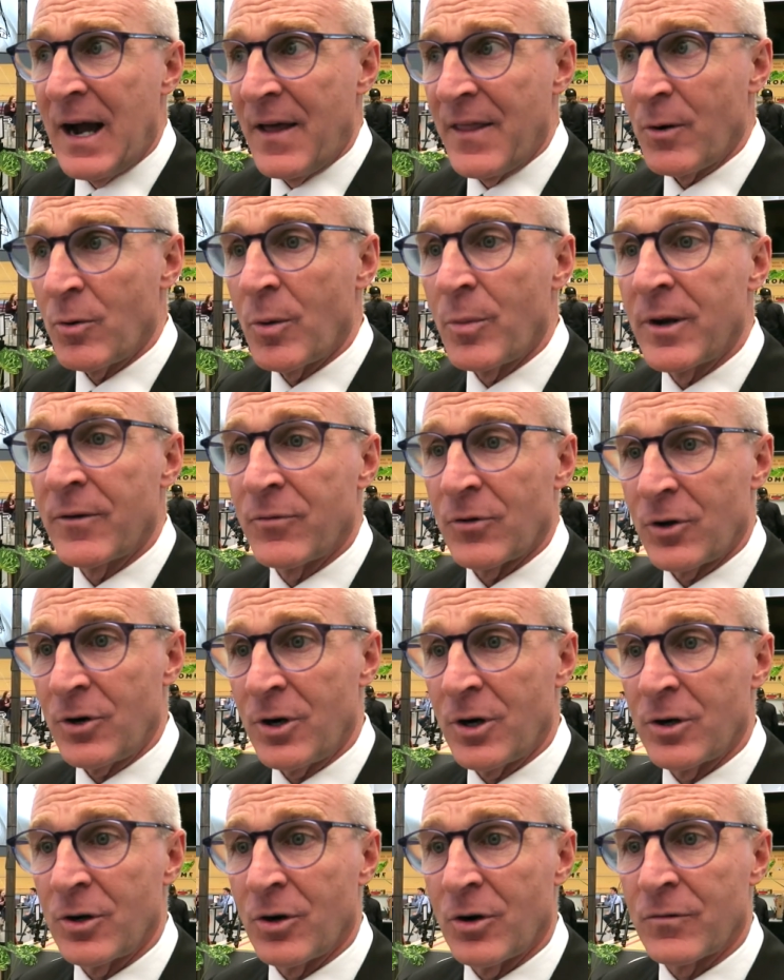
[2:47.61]
And then what we've
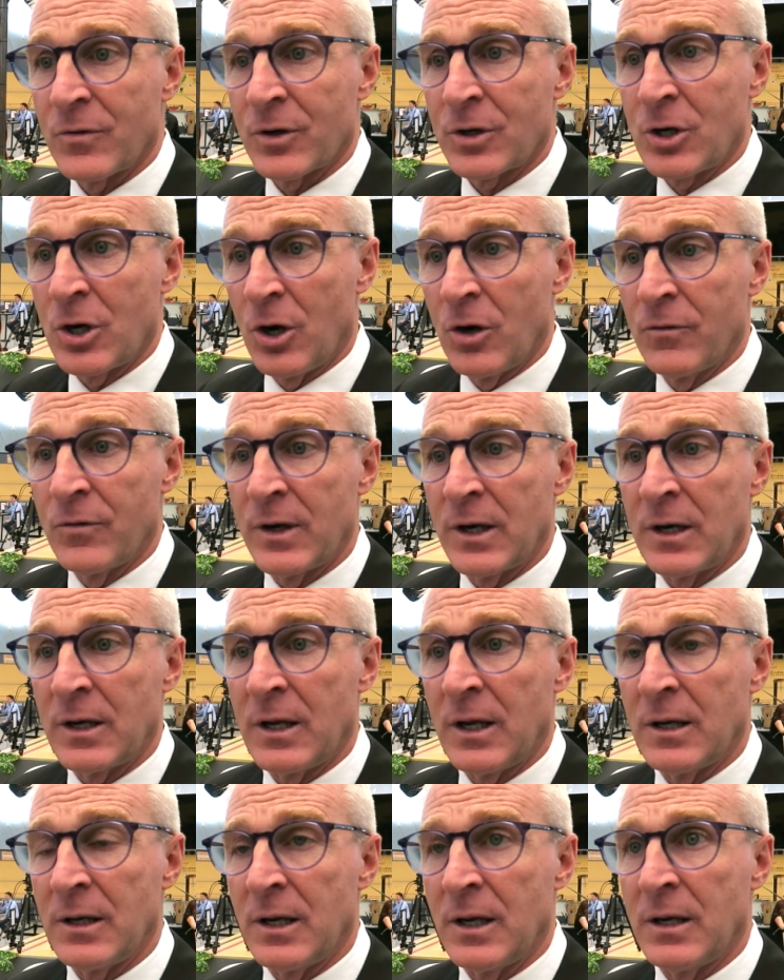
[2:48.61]
learned over COVID and,
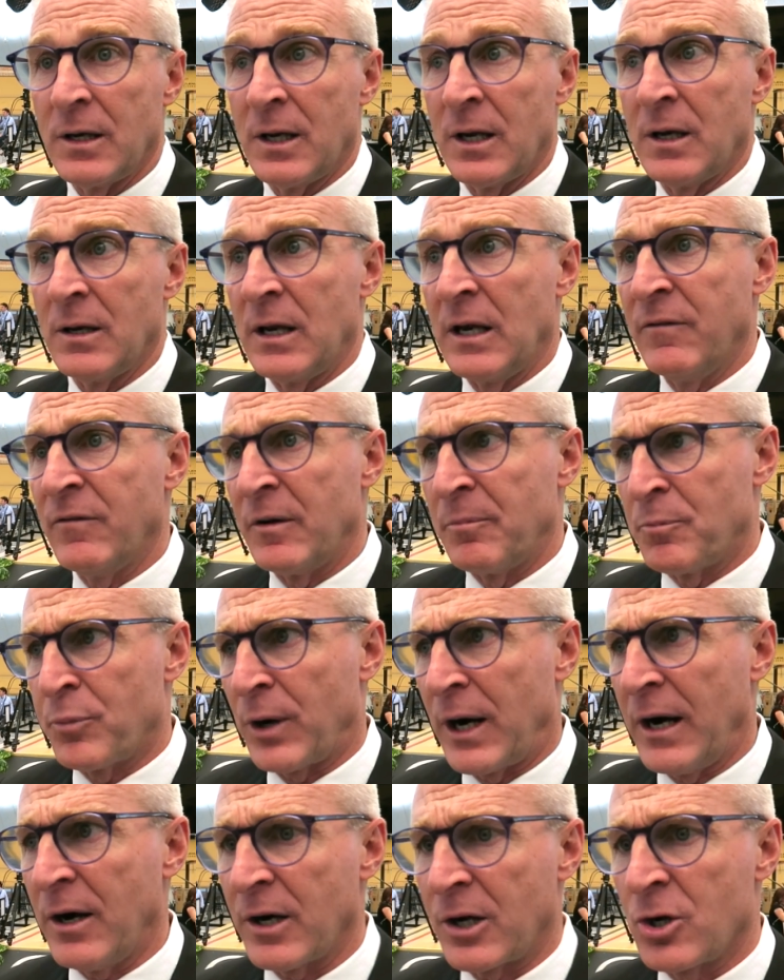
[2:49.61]
and, and, and even
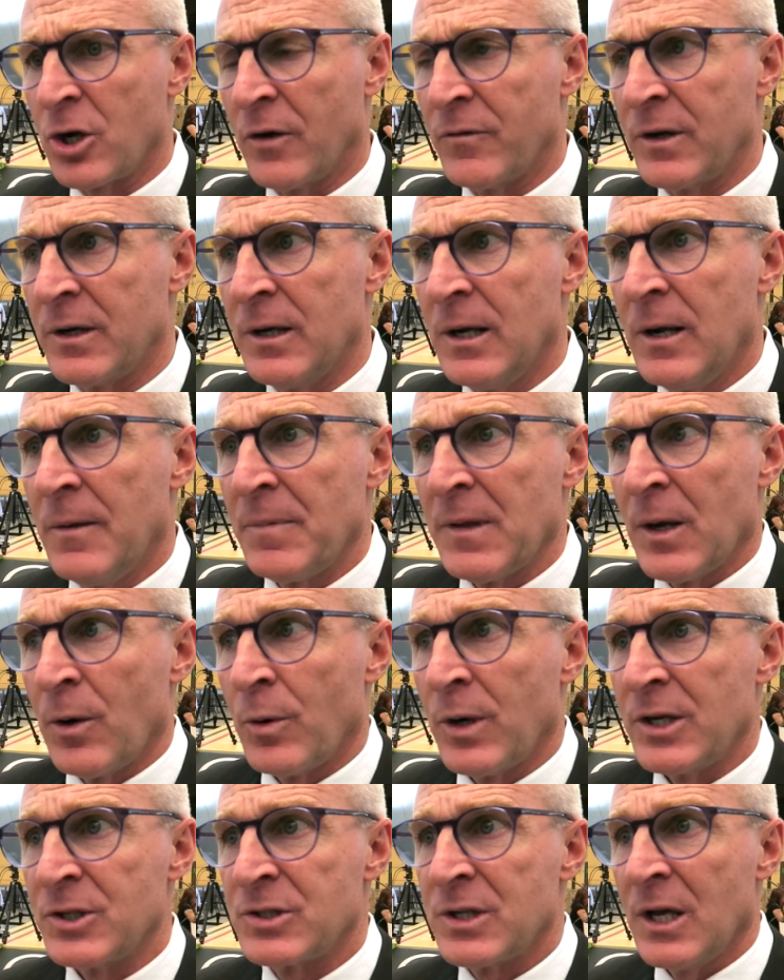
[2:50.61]
prior to COVID
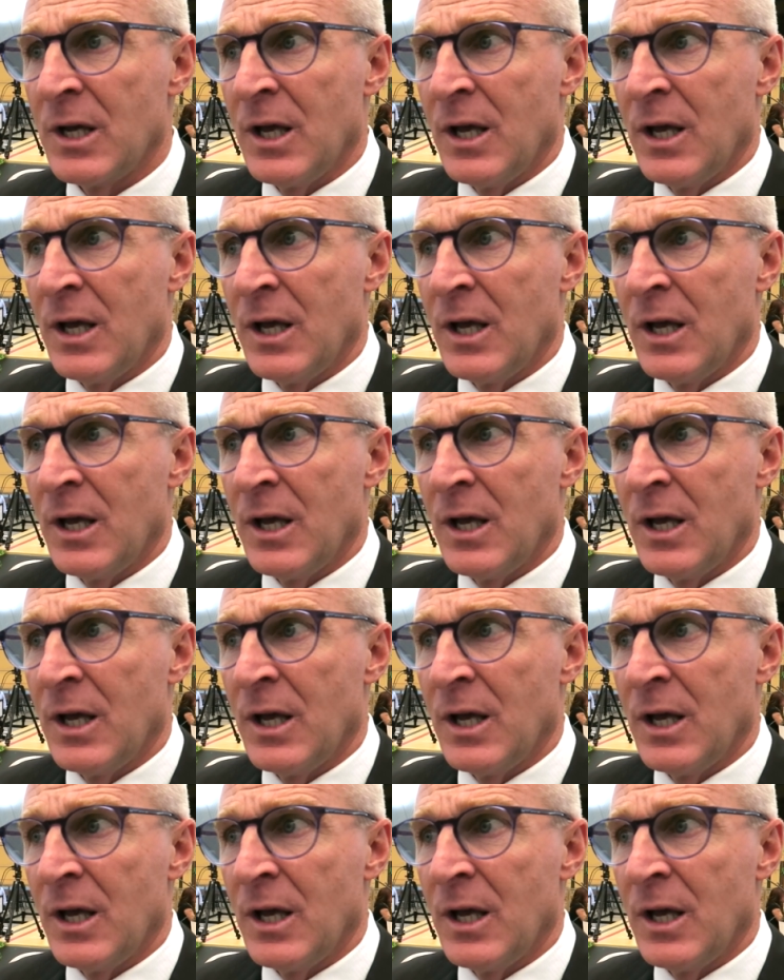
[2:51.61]
was